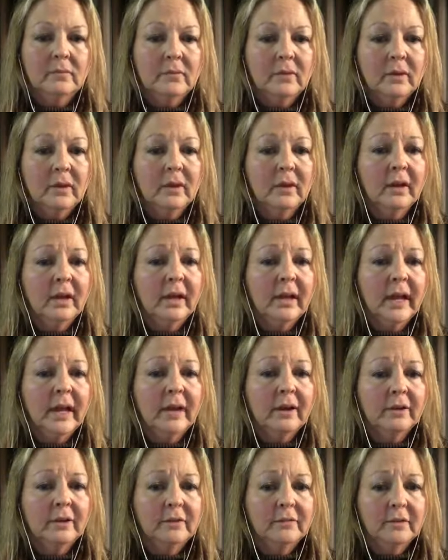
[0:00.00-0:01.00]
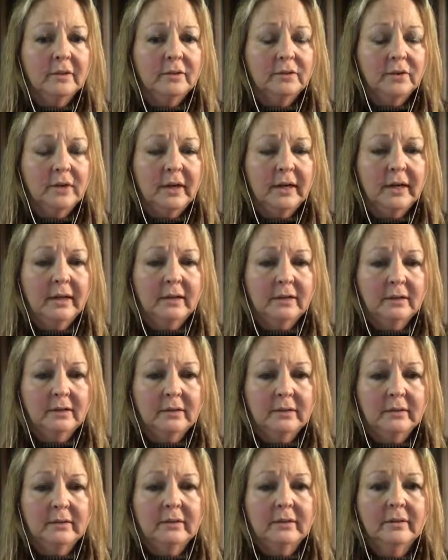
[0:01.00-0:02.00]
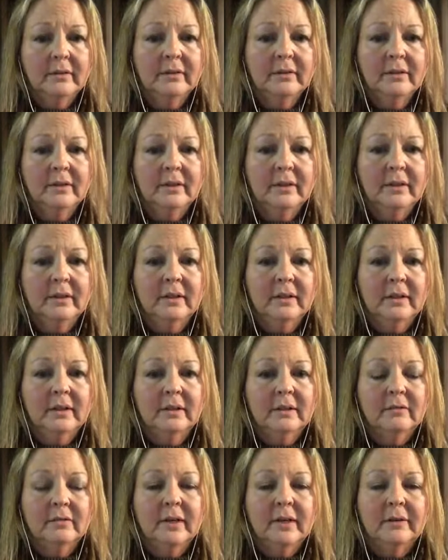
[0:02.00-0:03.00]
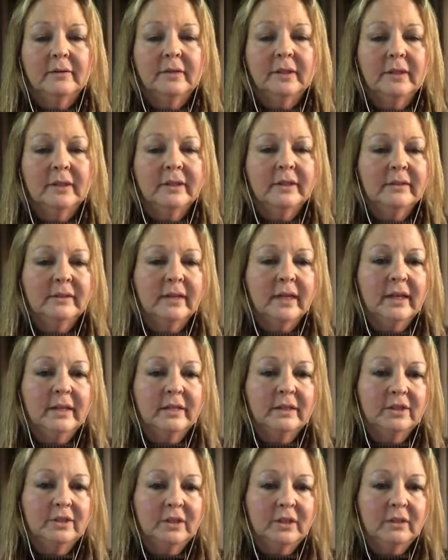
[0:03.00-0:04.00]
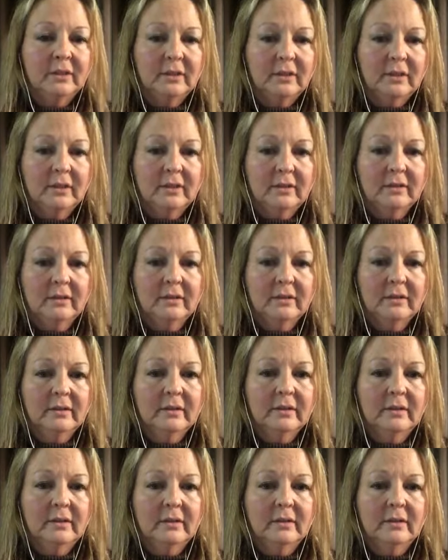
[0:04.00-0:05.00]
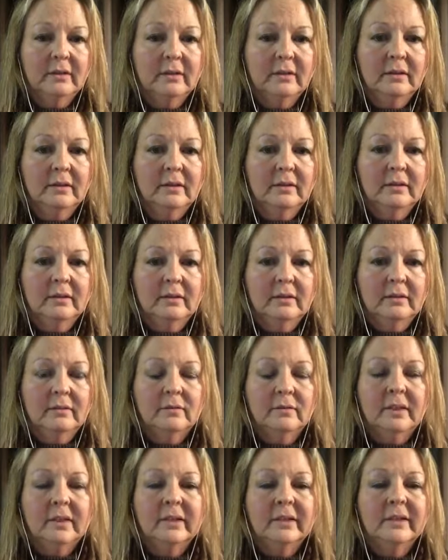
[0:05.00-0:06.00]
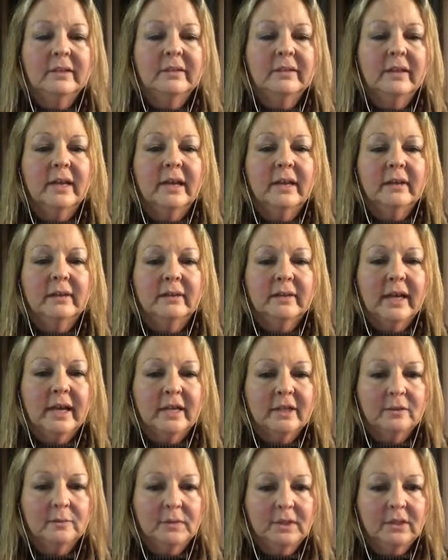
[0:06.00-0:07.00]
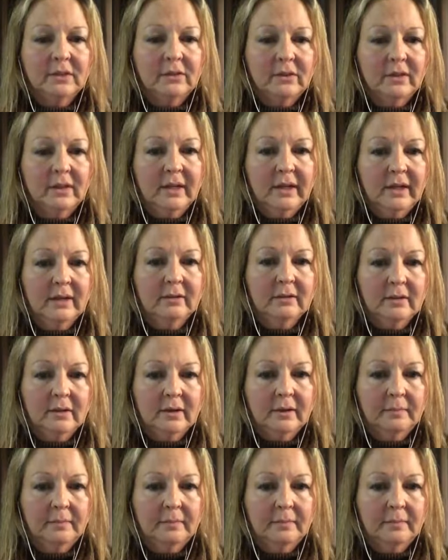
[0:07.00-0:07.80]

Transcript: Get out of the triangle, right? Release that agenda. Release that attachment to the outcome.